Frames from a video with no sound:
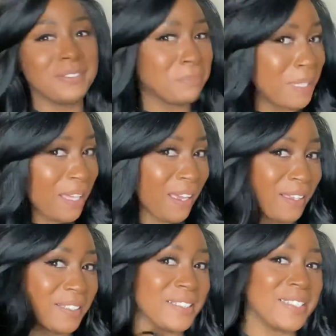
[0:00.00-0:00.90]

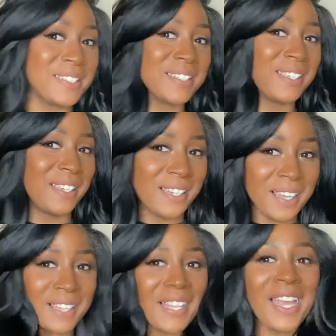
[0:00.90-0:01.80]
because
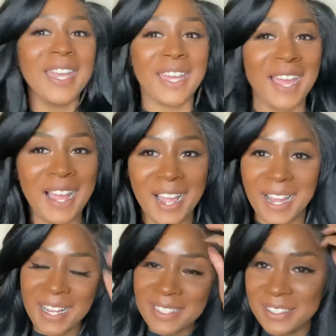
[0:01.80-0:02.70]
like,
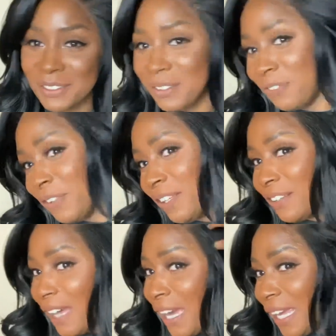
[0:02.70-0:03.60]
I literally feel
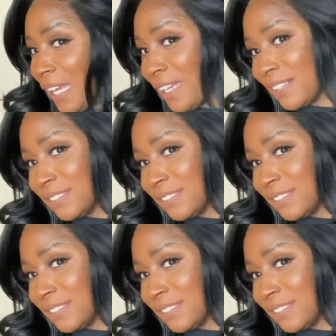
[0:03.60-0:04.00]
like